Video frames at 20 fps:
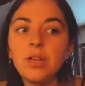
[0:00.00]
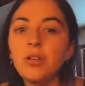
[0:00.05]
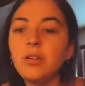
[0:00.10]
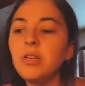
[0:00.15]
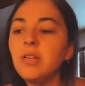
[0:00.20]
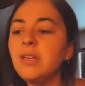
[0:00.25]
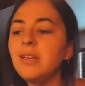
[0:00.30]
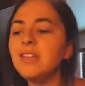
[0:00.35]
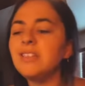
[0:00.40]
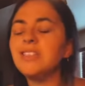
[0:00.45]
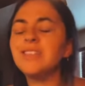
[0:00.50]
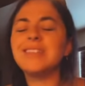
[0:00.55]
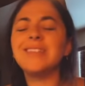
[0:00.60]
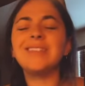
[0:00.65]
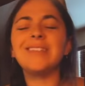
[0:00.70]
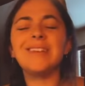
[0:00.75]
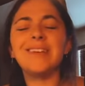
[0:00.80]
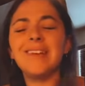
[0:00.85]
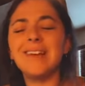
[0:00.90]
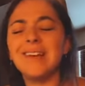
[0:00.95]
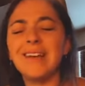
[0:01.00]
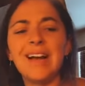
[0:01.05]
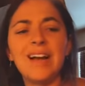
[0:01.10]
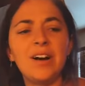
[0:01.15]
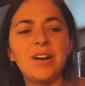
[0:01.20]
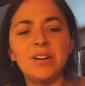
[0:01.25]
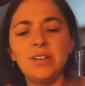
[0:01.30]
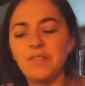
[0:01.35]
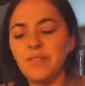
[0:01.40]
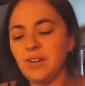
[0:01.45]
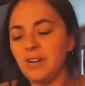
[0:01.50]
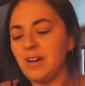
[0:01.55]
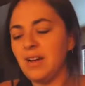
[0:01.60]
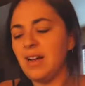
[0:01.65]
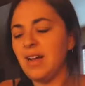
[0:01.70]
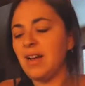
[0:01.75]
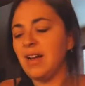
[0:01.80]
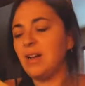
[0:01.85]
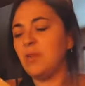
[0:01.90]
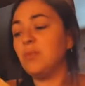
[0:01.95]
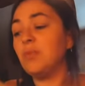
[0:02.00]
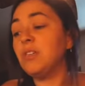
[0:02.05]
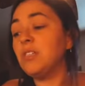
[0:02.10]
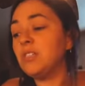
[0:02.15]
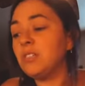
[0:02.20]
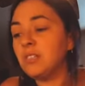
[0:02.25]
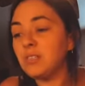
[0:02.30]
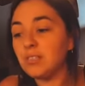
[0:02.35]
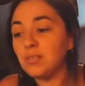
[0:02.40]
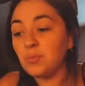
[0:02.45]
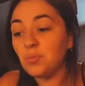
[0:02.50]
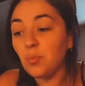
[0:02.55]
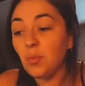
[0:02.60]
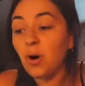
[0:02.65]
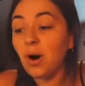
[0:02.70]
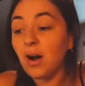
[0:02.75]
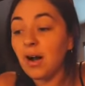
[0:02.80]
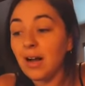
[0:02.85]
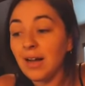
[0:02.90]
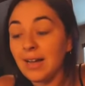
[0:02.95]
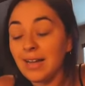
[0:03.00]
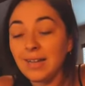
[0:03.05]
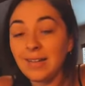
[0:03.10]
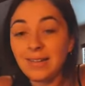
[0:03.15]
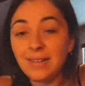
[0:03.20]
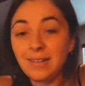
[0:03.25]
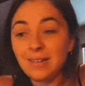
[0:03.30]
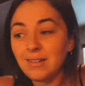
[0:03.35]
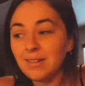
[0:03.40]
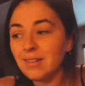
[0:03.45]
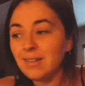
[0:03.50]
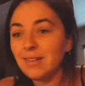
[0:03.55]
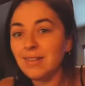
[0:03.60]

You need to just get out of your head, which is why